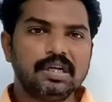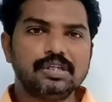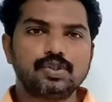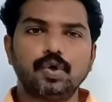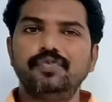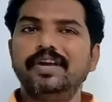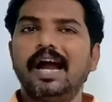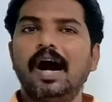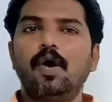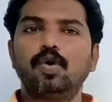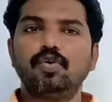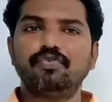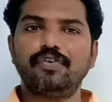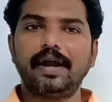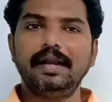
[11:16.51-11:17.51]
So we have
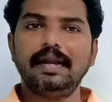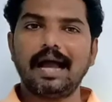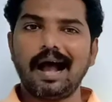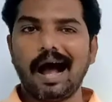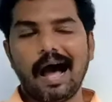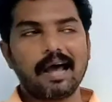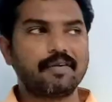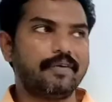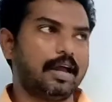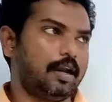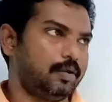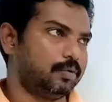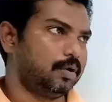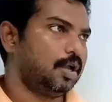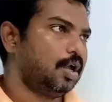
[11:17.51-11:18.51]
to find R
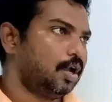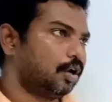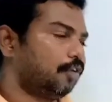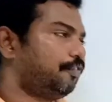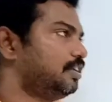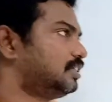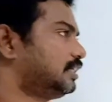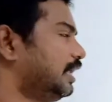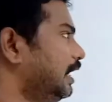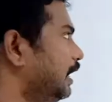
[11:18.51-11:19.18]
value. Now if you see